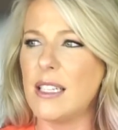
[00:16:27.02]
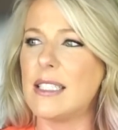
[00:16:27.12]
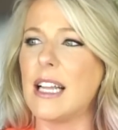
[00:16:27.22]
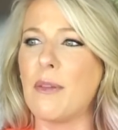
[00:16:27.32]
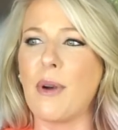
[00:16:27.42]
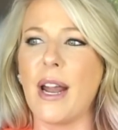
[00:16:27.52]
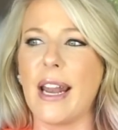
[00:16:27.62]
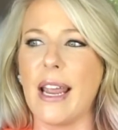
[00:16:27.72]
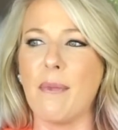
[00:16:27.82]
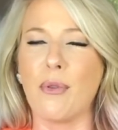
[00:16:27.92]

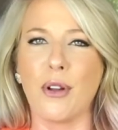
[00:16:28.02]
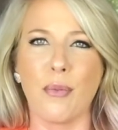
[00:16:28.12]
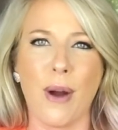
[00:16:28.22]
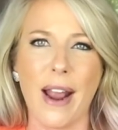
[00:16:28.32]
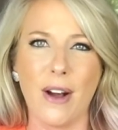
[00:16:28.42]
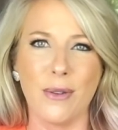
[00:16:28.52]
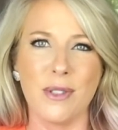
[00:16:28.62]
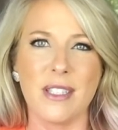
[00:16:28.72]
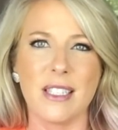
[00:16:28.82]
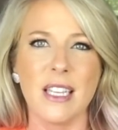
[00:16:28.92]
celebrating Brooke
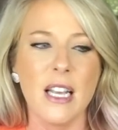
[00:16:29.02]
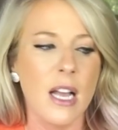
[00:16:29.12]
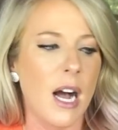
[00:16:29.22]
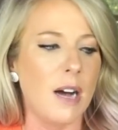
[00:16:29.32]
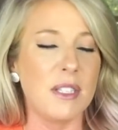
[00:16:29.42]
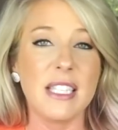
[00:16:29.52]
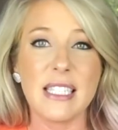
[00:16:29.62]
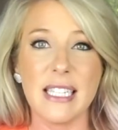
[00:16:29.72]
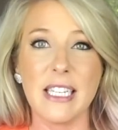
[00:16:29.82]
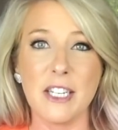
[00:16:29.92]
Brown's
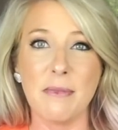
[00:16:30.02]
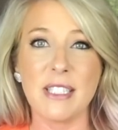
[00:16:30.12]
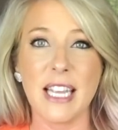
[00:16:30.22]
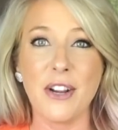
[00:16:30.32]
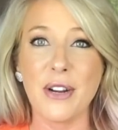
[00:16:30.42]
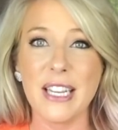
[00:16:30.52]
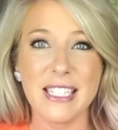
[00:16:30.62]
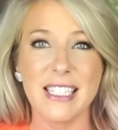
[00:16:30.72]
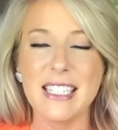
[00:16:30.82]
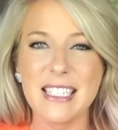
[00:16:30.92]
STEM
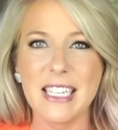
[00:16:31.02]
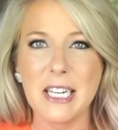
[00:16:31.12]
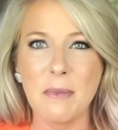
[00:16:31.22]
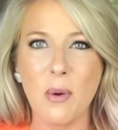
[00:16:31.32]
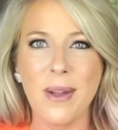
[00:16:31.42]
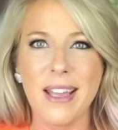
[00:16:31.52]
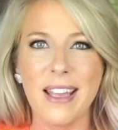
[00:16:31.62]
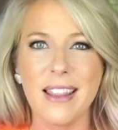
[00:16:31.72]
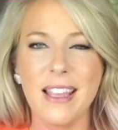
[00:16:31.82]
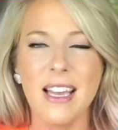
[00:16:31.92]
Sangrias and STEM
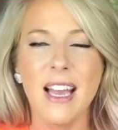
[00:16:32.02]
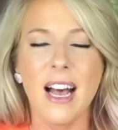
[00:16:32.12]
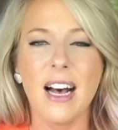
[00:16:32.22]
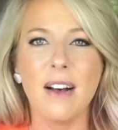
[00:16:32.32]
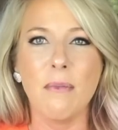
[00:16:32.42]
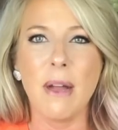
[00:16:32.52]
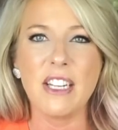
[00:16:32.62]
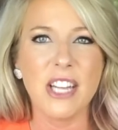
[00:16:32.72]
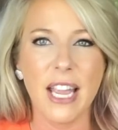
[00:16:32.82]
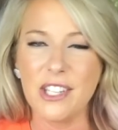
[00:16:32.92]
with
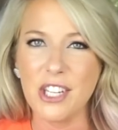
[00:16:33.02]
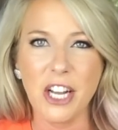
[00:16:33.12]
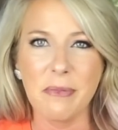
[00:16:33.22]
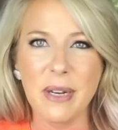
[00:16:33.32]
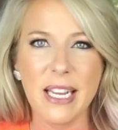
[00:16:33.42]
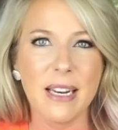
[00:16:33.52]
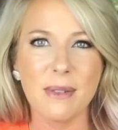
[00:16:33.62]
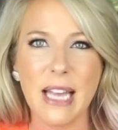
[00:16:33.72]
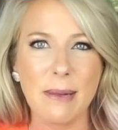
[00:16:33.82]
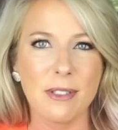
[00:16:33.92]
education company, and it
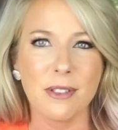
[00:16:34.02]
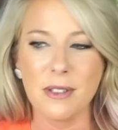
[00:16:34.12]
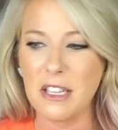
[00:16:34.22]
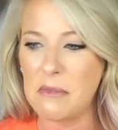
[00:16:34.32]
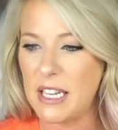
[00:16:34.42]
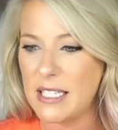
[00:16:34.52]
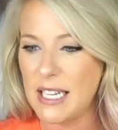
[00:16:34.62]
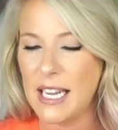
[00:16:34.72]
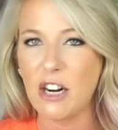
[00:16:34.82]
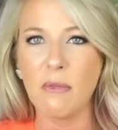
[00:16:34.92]
was absolutely
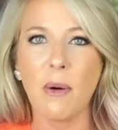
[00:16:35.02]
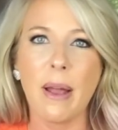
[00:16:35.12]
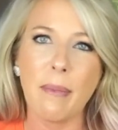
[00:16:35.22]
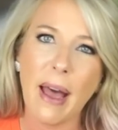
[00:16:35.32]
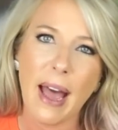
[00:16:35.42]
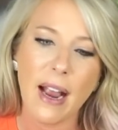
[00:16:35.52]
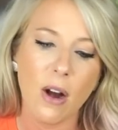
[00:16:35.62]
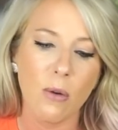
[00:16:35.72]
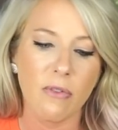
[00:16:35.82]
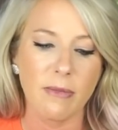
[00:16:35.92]
amazing. And on my way back
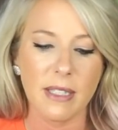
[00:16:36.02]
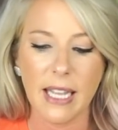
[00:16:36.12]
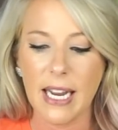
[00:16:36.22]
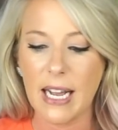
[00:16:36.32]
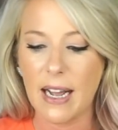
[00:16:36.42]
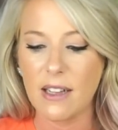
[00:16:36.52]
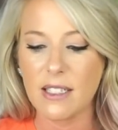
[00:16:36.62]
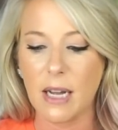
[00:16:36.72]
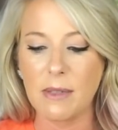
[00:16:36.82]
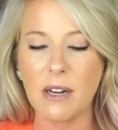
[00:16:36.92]
home from Atlanta, I
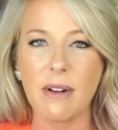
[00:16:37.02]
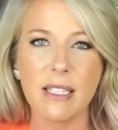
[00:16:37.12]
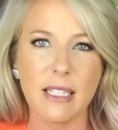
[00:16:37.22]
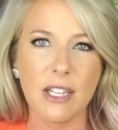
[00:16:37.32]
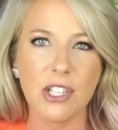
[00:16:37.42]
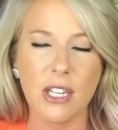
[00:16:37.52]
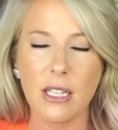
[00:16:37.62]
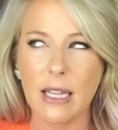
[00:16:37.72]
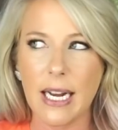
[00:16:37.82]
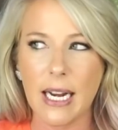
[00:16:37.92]
stopped at a rest station
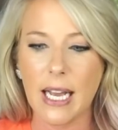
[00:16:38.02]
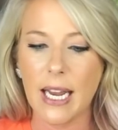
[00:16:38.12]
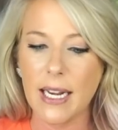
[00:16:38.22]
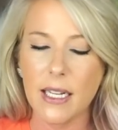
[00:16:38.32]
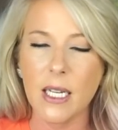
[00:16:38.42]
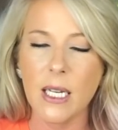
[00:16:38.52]
late at night.